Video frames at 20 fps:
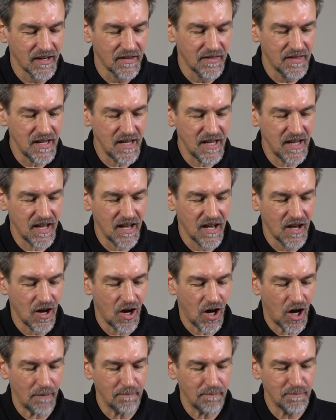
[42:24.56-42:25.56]
the
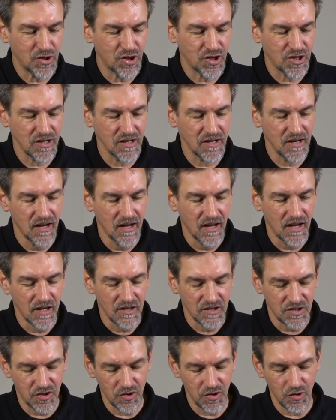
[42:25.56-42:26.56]
option
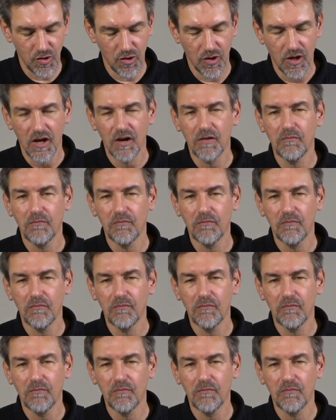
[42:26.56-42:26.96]
to